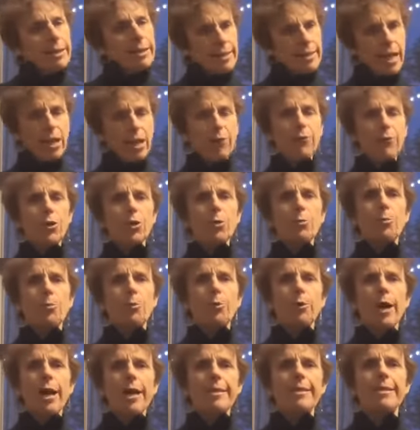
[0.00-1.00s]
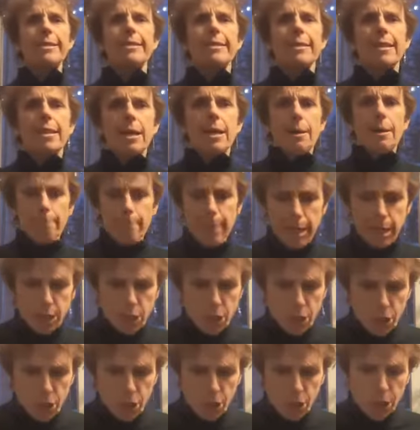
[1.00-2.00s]
take a few breaths. Make
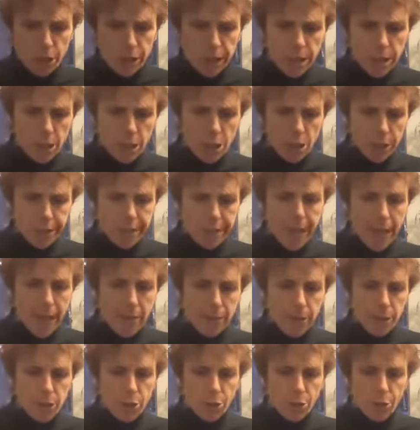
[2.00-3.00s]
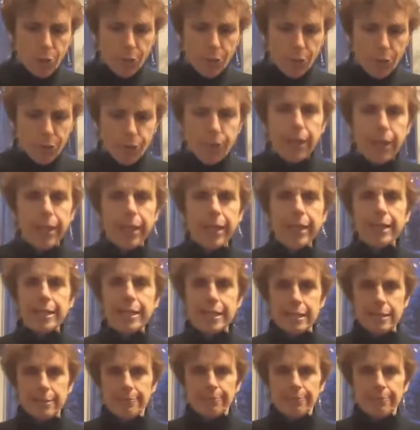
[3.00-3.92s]
sure, just look down at your feet